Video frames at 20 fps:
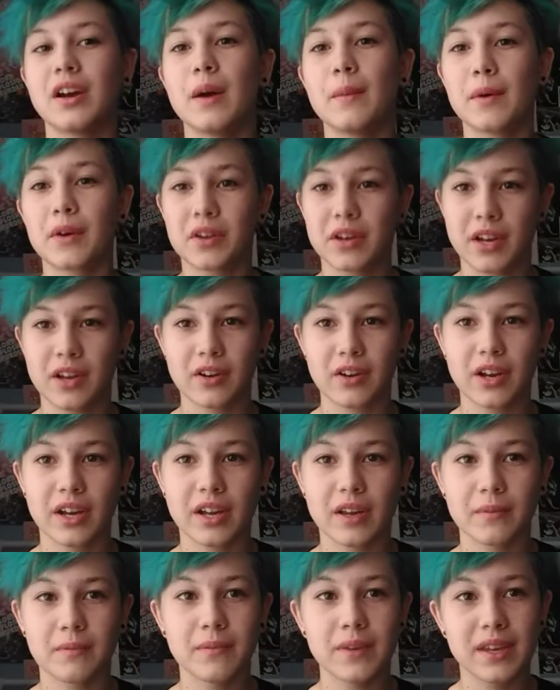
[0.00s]
Boku no Hero
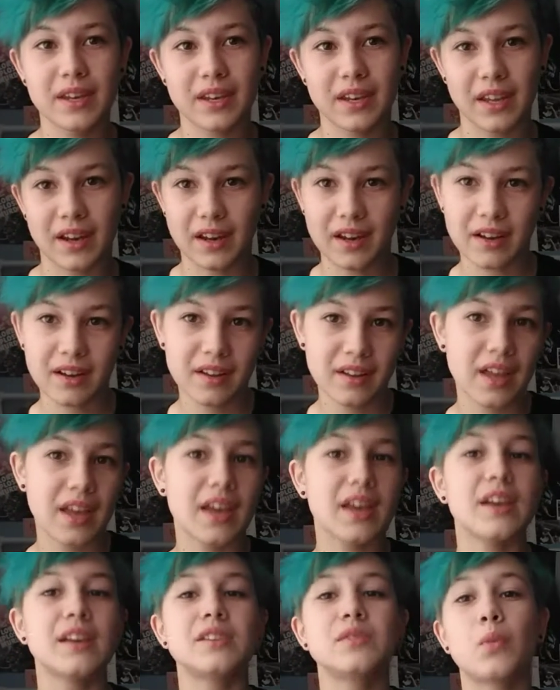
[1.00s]
Academia
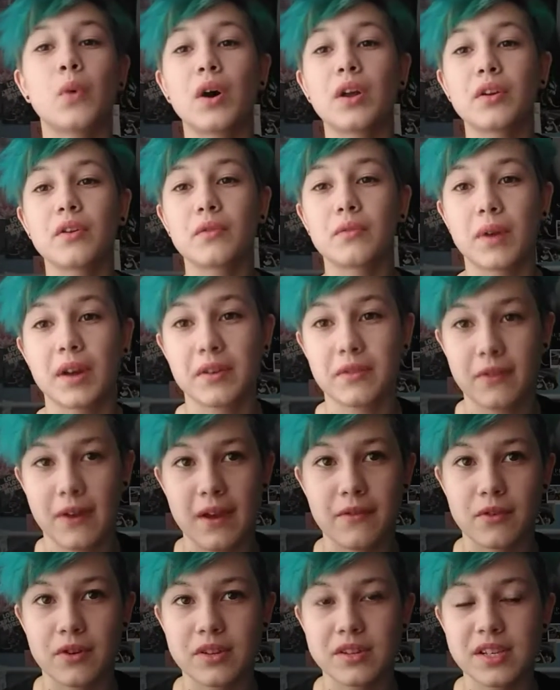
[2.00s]
is one of my
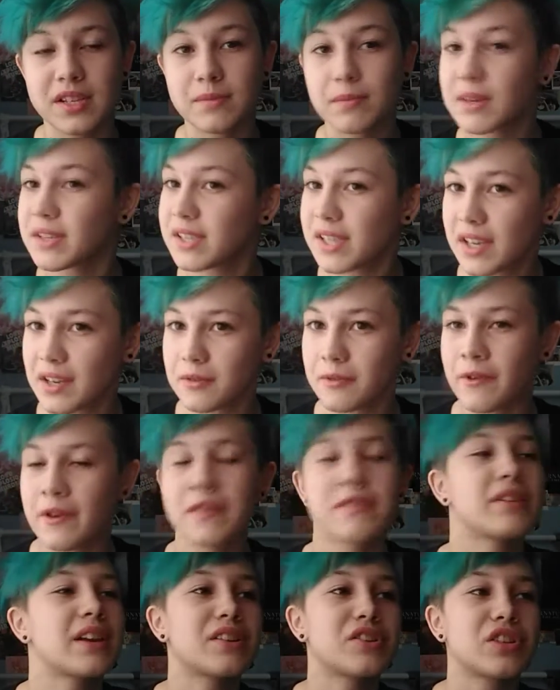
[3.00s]
favorites. It's my second
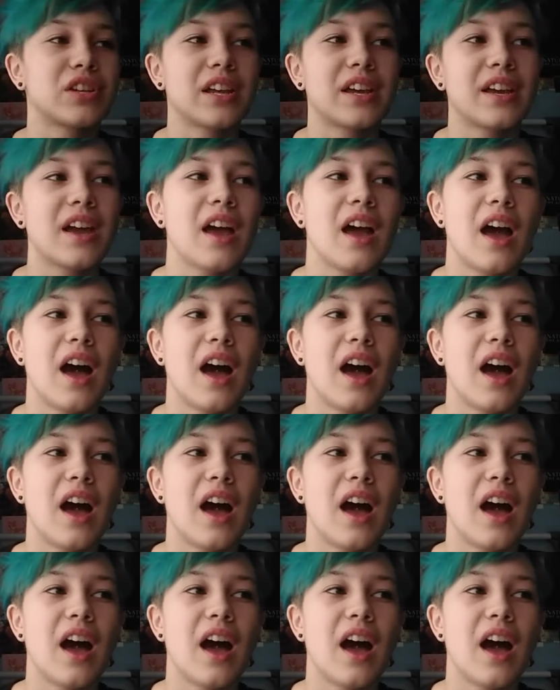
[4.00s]
favorite actually.